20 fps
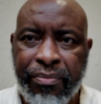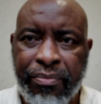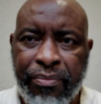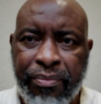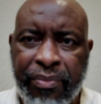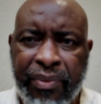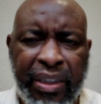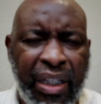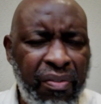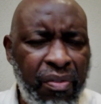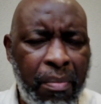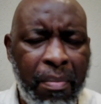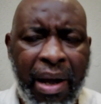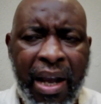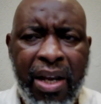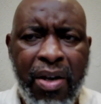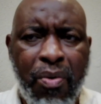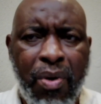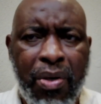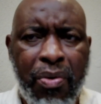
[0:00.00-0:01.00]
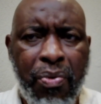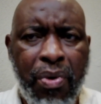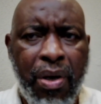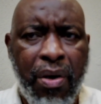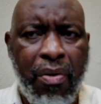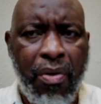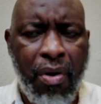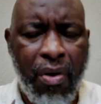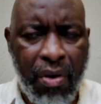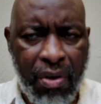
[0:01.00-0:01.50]
Never mind what we are
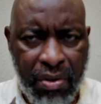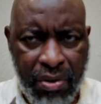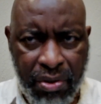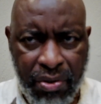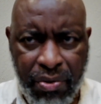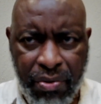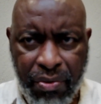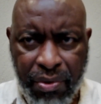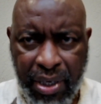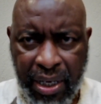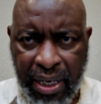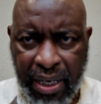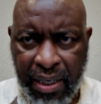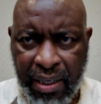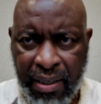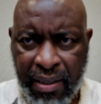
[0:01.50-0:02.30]
called today.